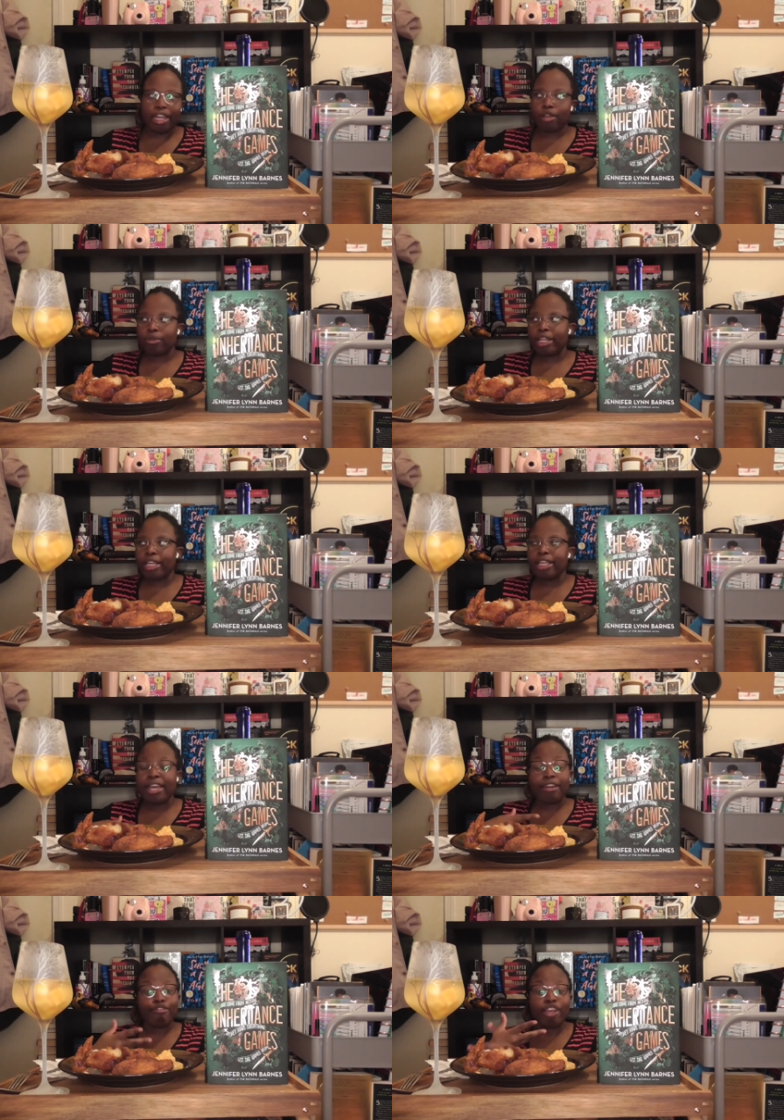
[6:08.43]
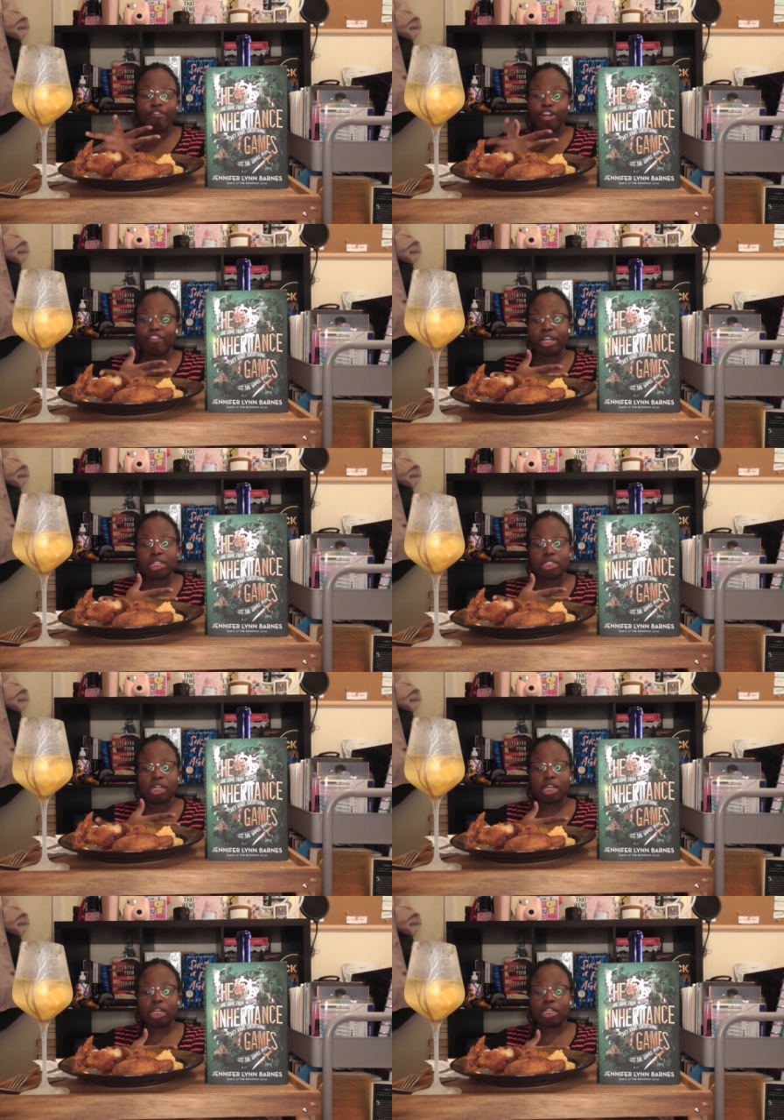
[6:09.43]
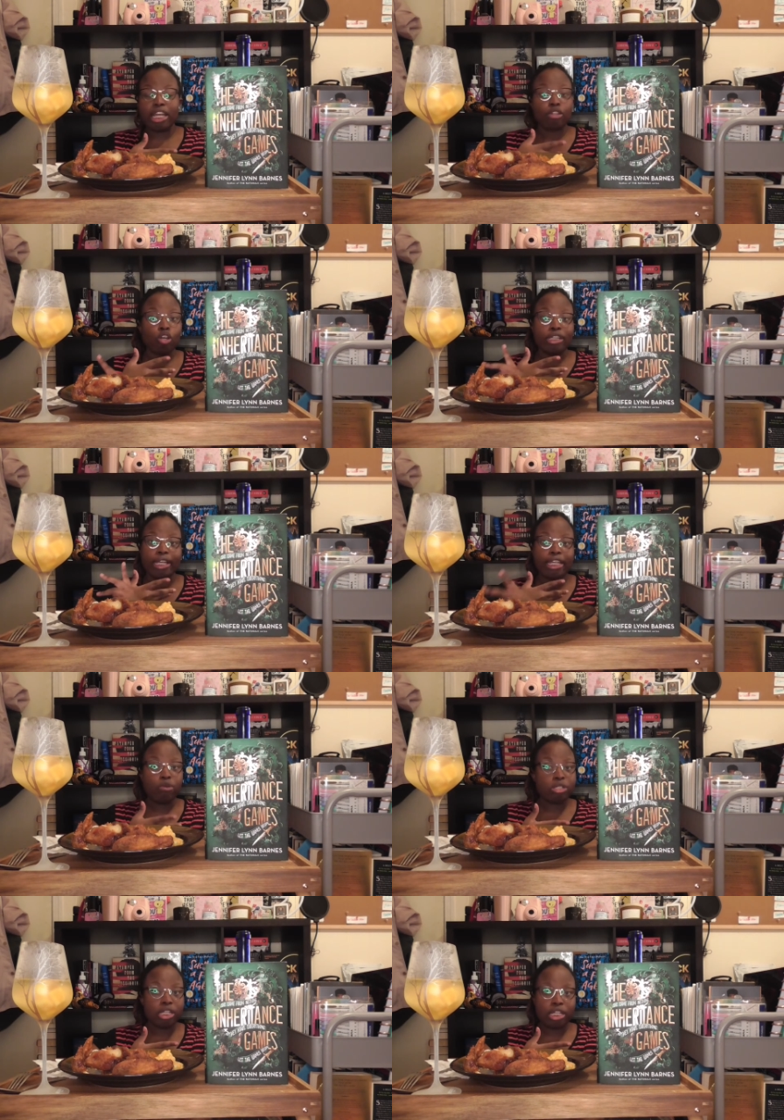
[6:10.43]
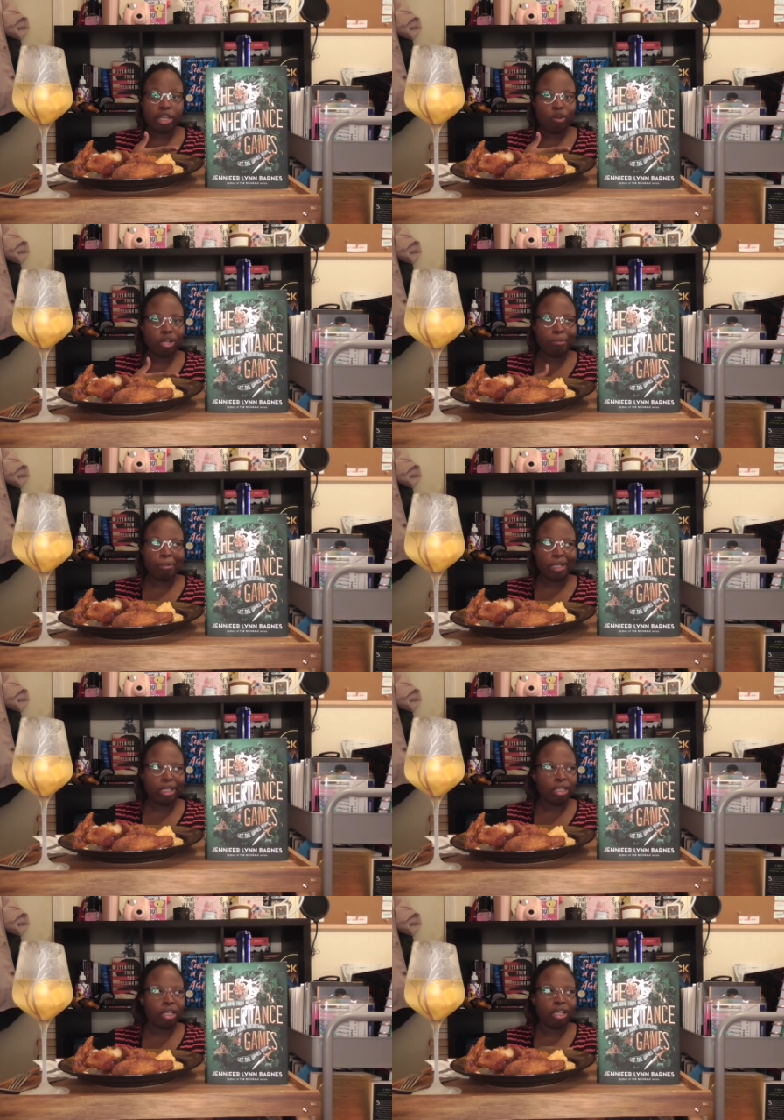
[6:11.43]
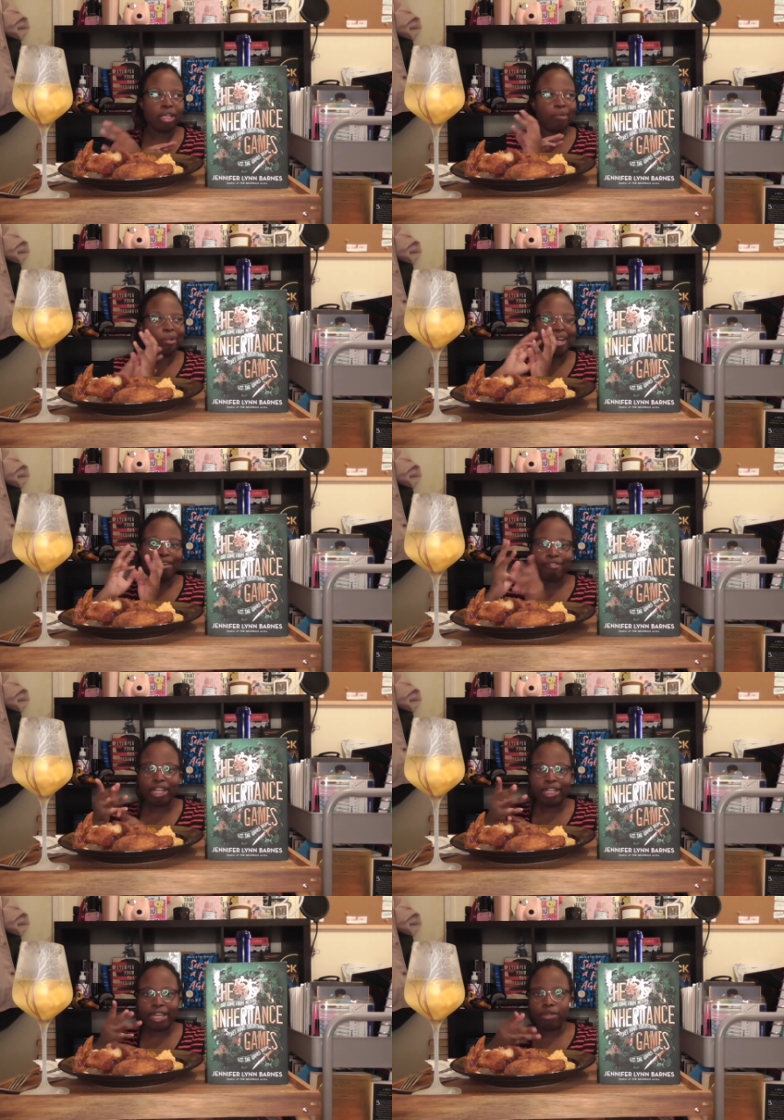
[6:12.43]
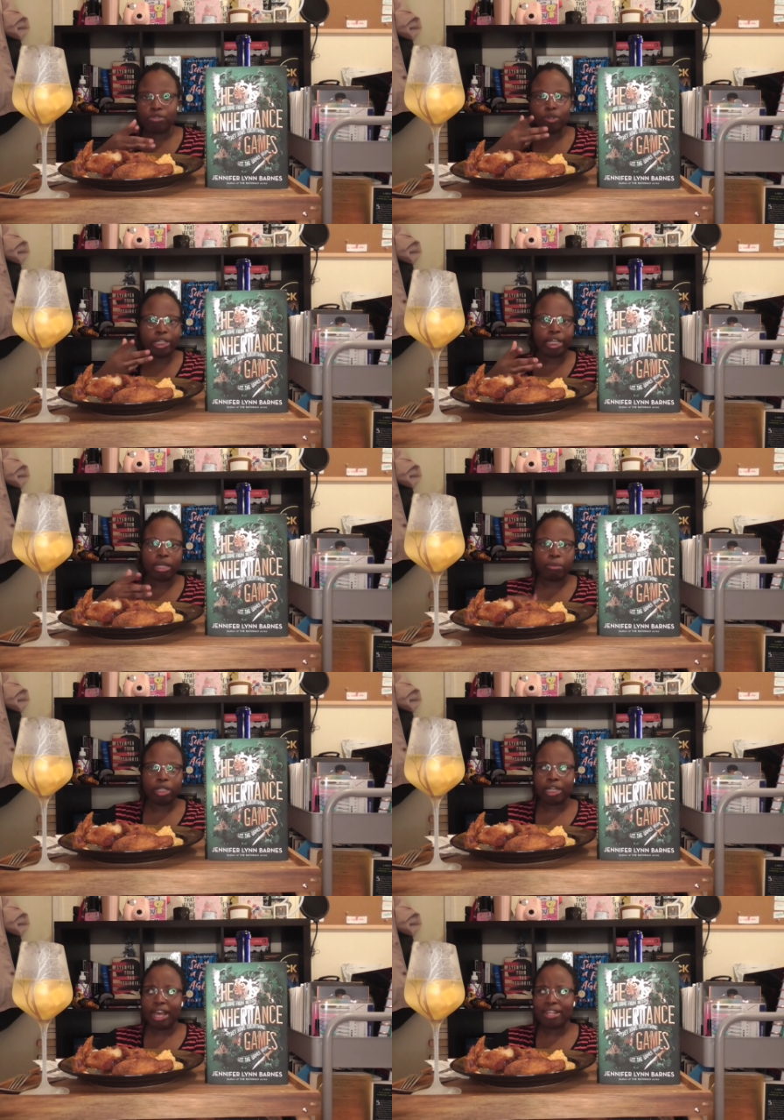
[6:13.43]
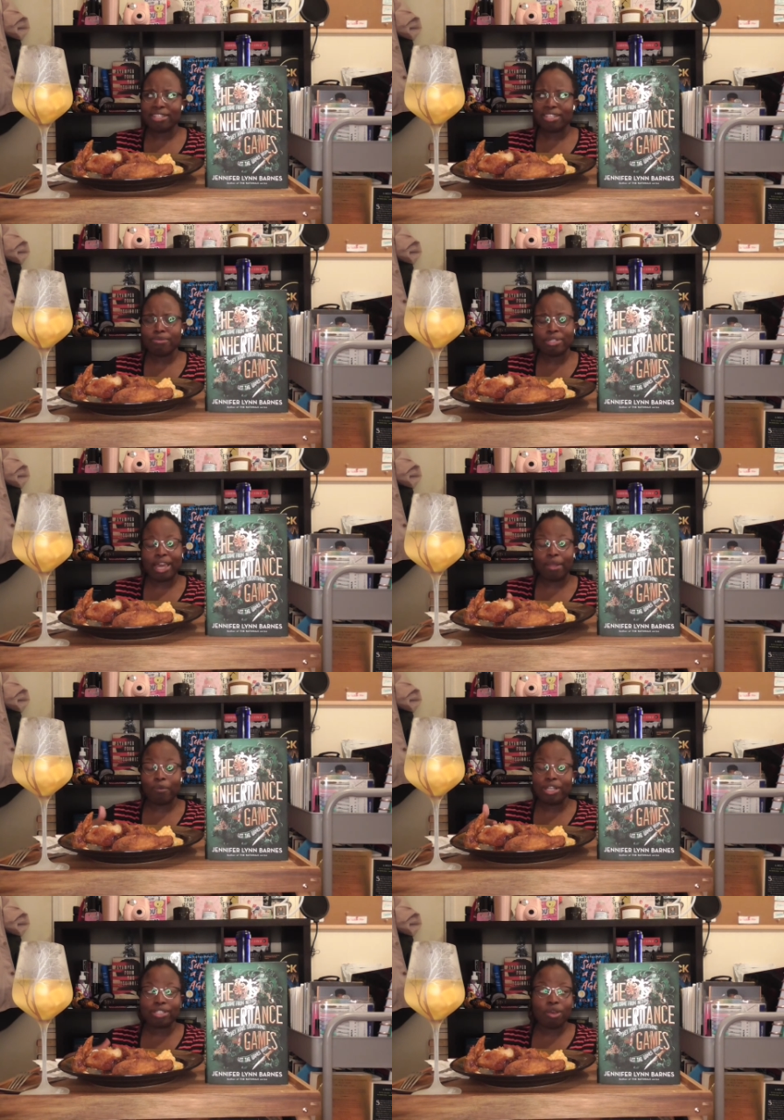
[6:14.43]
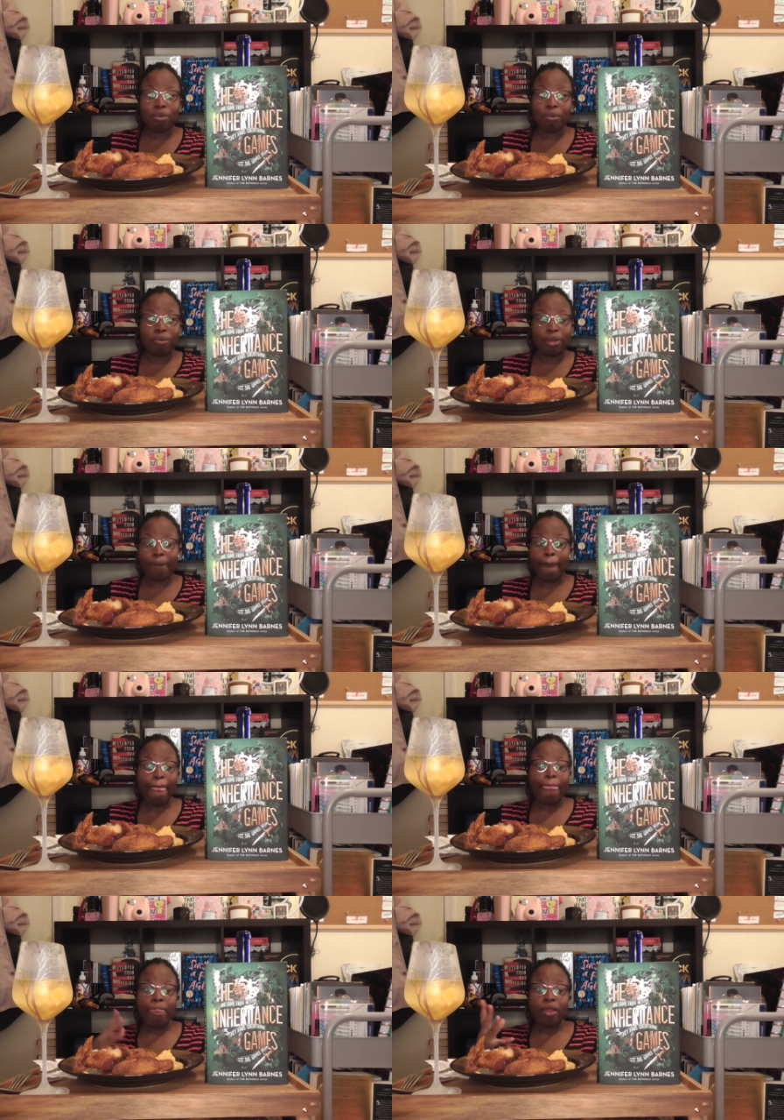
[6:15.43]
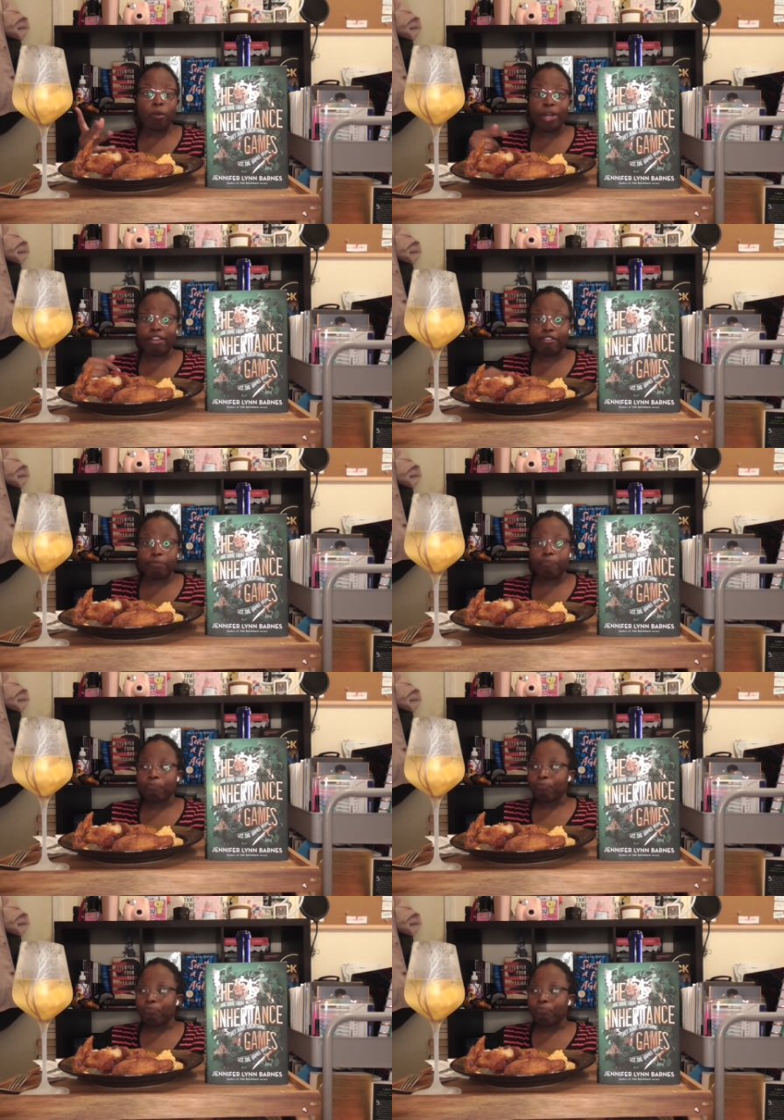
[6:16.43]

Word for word: Now they he had a favorite grandson. They thought that he was gonna get all the money, and when they read that he was only getting a million dollars, he was like, "What is going on?" Whatever.